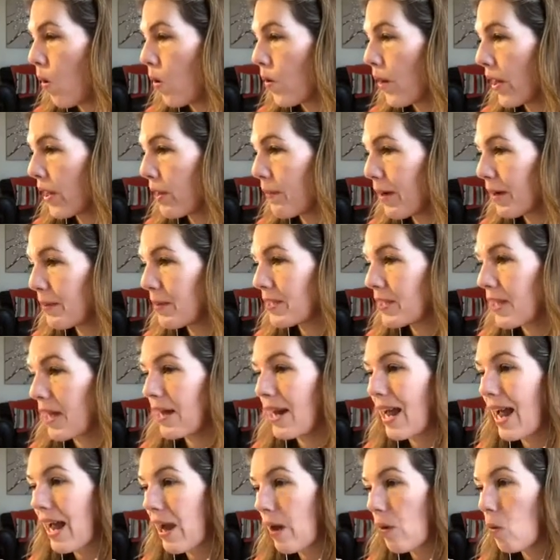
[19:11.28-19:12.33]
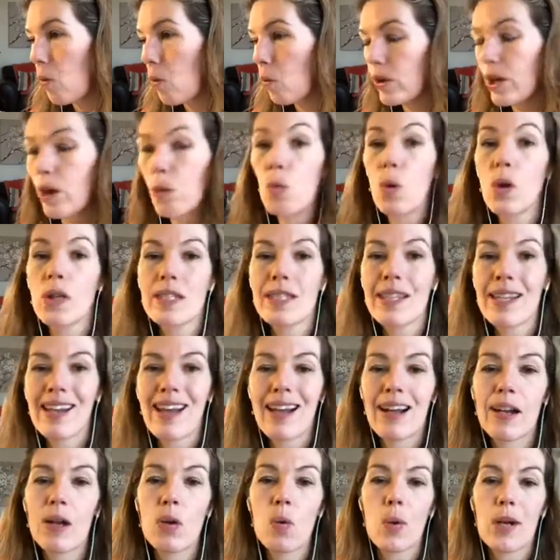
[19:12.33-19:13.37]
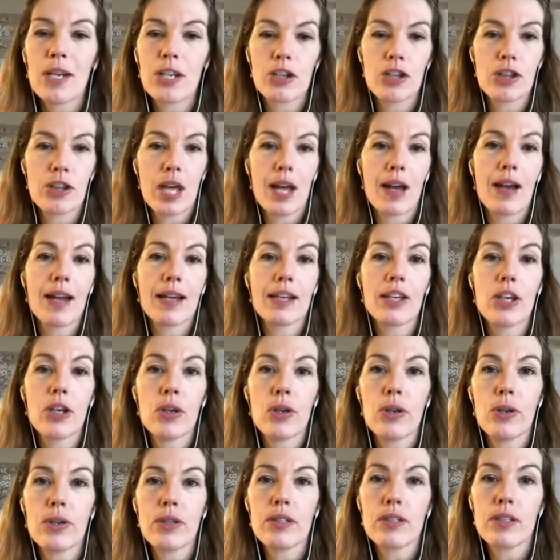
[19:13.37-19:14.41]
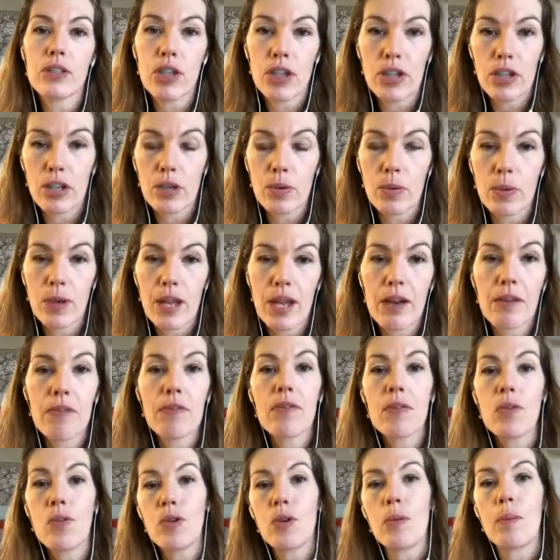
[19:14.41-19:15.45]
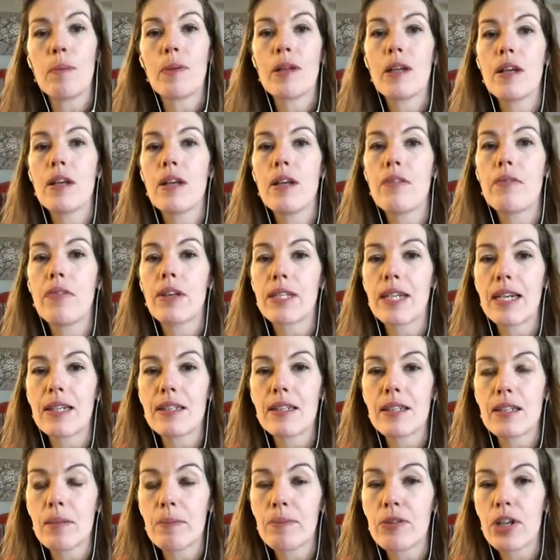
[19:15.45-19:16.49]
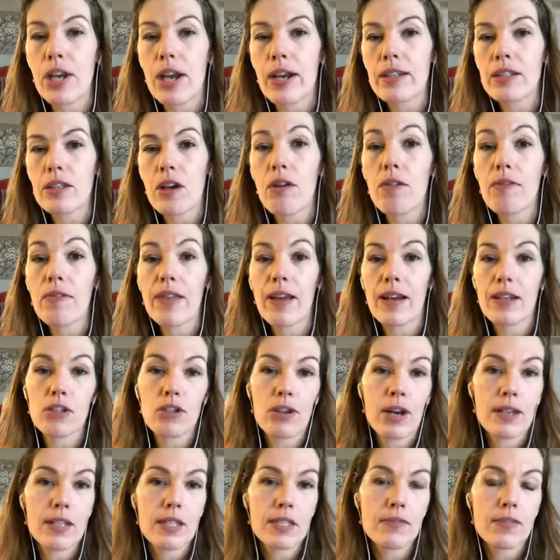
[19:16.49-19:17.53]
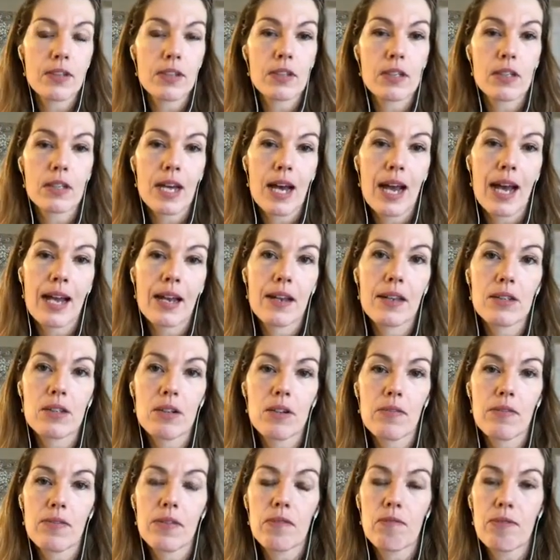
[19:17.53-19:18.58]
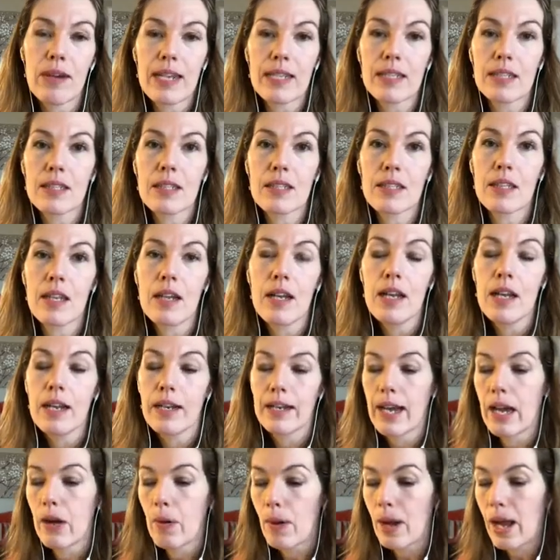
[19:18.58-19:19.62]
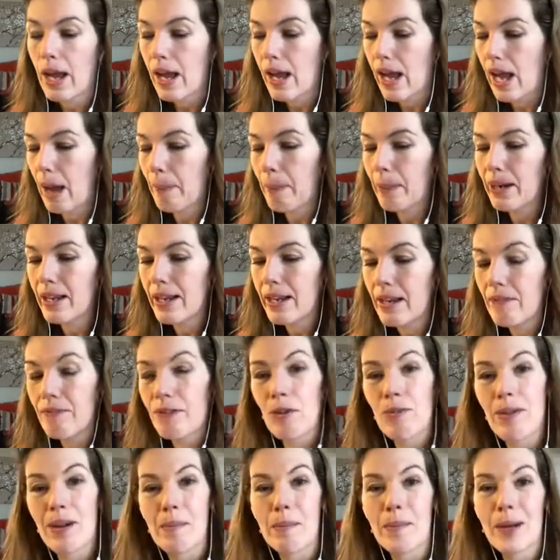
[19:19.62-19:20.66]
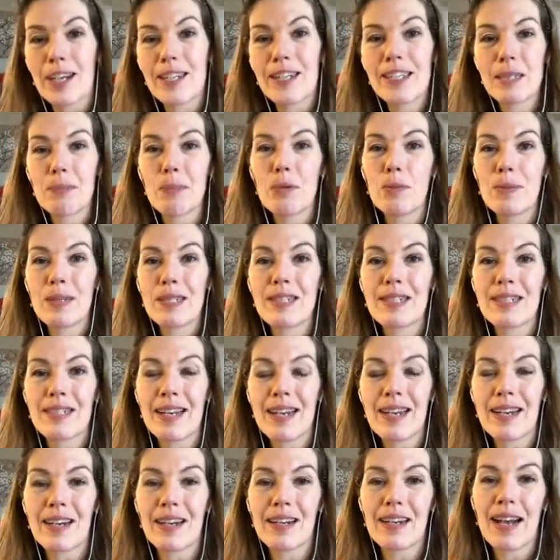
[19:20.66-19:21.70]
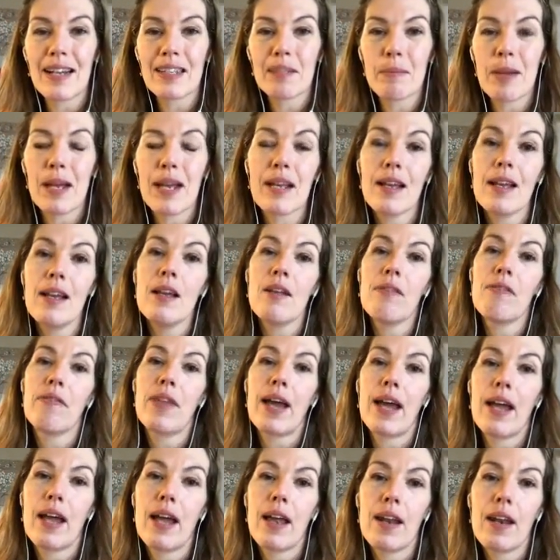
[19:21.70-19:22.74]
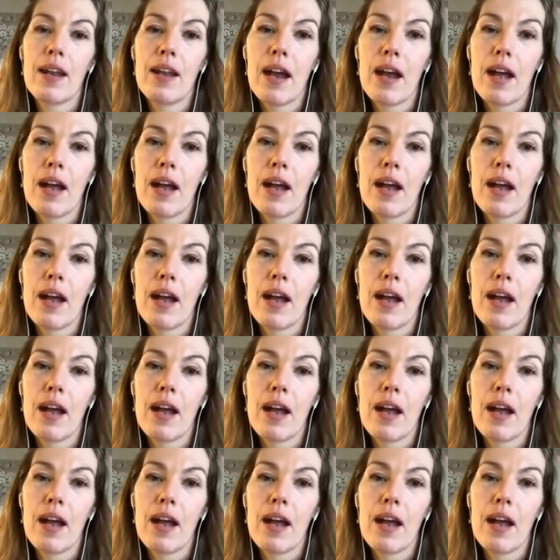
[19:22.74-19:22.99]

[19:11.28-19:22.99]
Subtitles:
you might be saying, what's the language that I use to inform the data subject of that transfer and of the risks? Now, happily, if you're in my Small Business Legal Academy, then